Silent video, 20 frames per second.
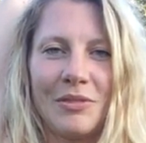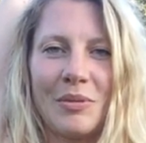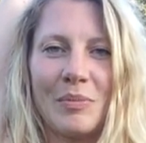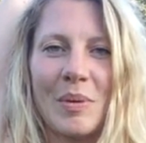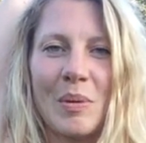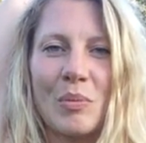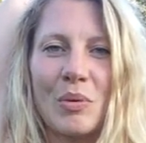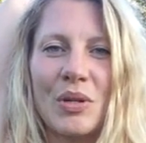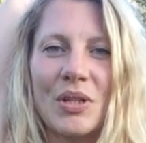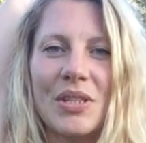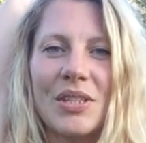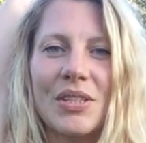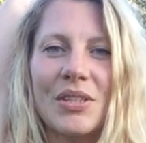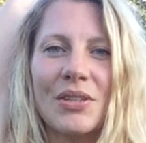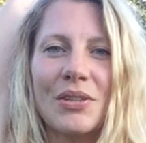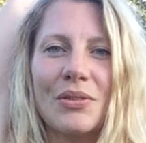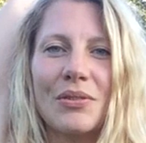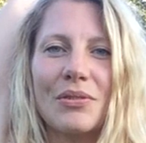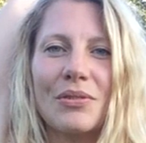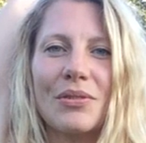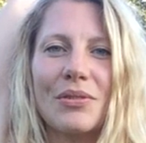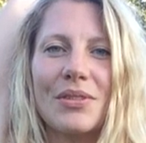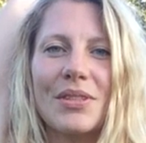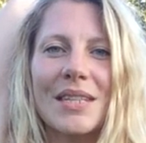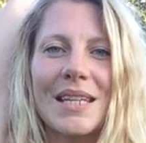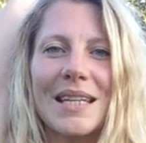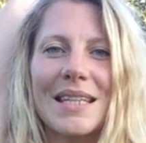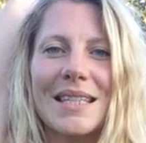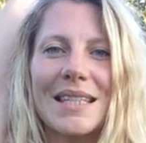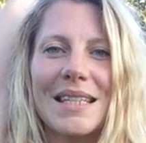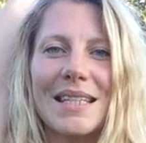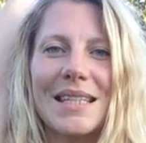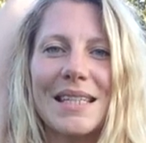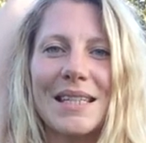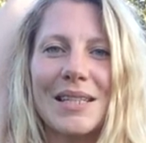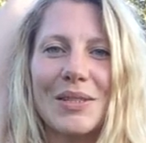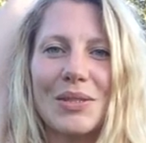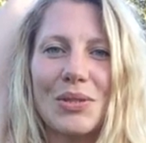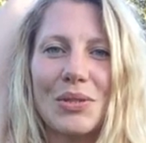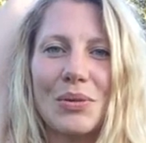Remembering to stay
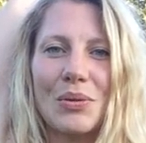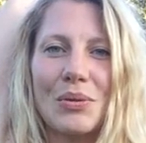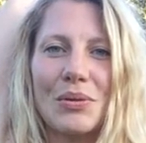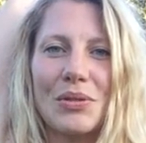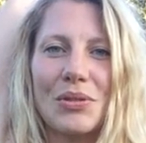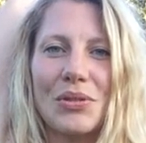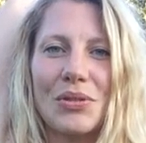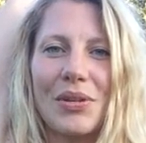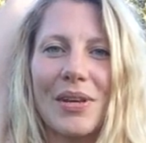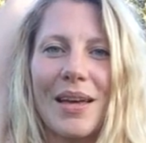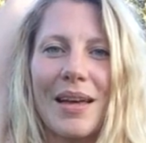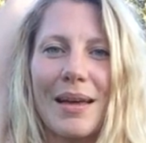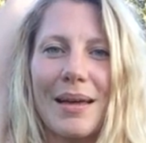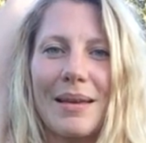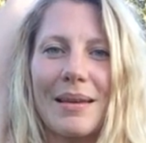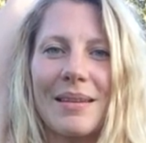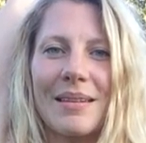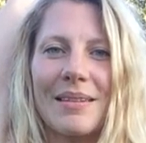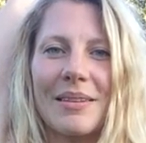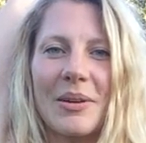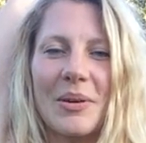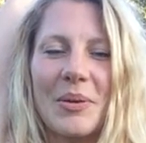sitting as tall as you can.